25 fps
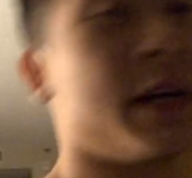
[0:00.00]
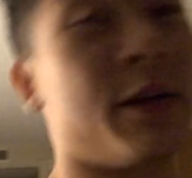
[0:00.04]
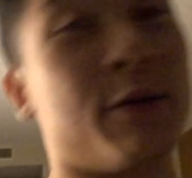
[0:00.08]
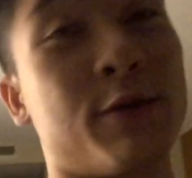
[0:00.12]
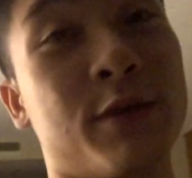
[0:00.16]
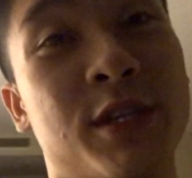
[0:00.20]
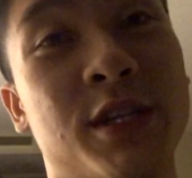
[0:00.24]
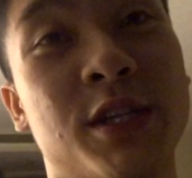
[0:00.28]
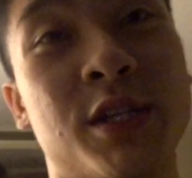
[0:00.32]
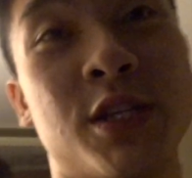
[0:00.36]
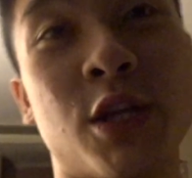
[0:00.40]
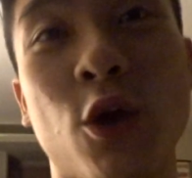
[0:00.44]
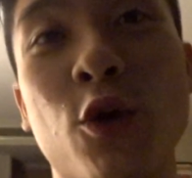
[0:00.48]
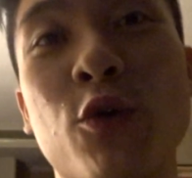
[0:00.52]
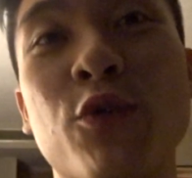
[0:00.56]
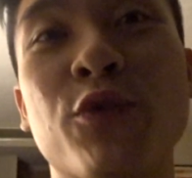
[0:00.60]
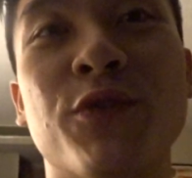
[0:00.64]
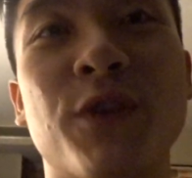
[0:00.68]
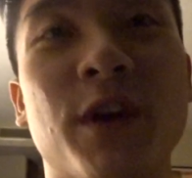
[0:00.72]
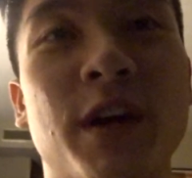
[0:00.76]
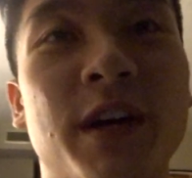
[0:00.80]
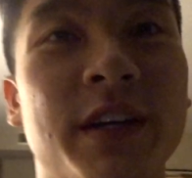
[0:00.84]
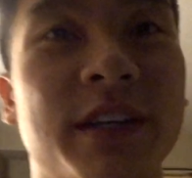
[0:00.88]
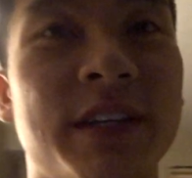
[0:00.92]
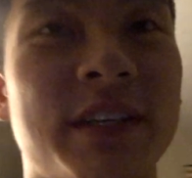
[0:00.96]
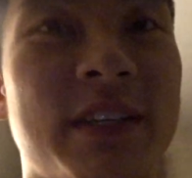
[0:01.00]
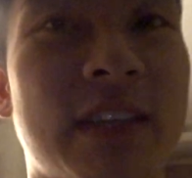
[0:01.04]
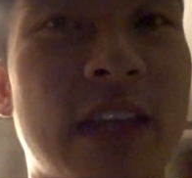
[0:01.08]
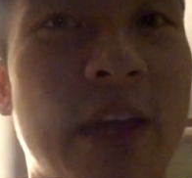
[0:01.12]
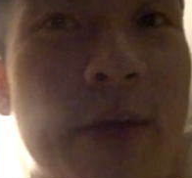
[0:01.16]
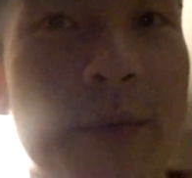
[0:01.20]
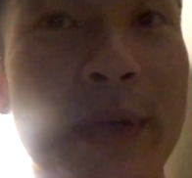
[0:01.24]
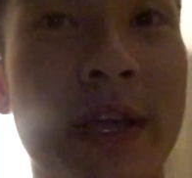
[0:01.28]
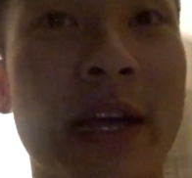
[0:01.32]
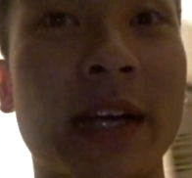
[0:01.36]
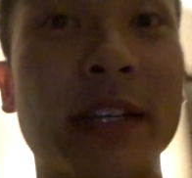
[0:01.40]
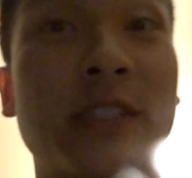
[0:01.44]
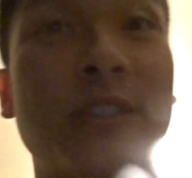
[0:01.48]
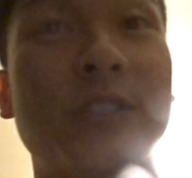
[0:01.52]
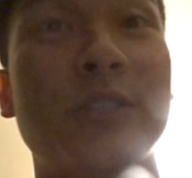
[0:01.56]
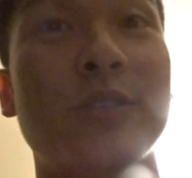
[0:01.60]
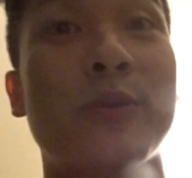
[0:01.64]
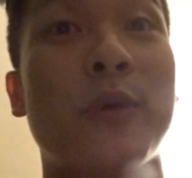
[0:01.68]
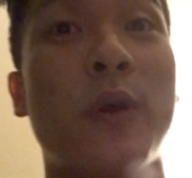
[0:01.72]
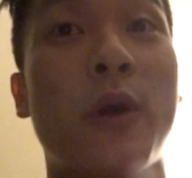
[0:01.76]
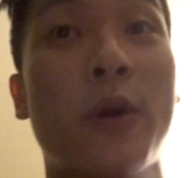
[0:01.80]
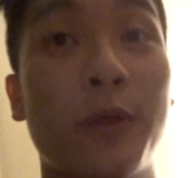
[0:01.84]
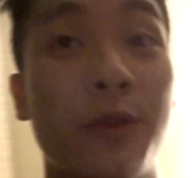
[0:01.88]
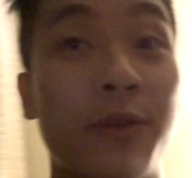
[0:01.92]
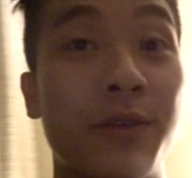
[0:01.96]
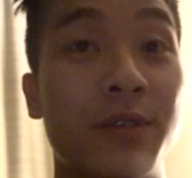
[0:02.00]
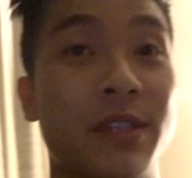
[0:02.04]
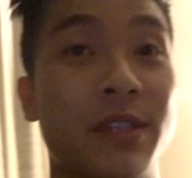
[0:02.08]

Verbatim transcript: it was so fun that we got to do all those